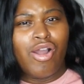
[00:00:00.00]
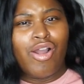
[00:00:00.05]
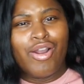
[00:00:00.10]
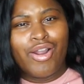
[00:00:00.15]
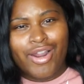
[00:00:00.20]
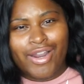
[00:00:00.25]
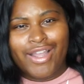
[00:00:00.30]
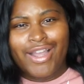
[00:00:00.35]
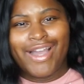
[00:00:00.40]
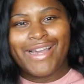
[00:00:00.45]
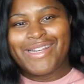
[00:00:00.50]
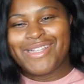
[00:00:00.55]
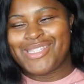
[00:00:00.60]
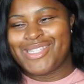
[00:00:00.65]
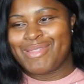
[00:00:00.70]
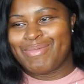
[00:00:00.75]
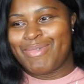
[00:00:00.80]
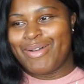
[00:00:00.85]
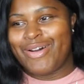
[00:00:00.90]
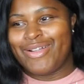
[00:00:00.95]
are kind of
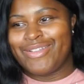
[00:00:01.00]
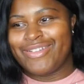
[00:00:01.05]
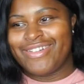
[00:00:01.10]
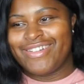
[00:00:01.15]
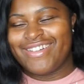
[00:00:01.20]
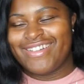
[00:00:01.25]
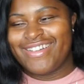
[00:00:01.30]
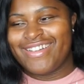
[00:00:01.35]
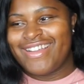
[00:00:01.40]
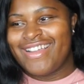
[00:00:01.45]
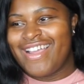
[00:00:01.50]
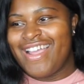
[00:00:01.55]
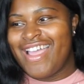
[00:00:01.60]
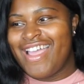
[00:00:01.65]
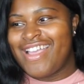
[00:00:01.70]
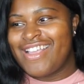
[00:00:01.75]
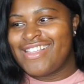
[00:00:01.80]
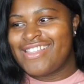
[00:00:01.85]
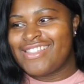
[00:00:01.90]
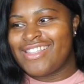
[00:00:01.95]
smaller.
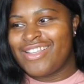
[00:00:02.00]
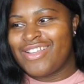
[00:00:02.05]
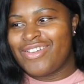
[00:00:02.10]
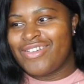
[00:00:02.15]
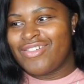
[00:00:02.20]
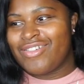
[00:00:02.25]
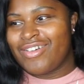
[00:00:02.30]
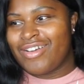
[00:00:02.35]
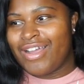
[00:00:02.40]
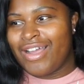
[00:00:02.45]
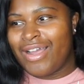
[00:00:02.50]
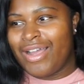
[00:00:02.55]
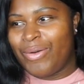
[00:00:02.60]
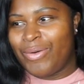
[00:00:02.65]
So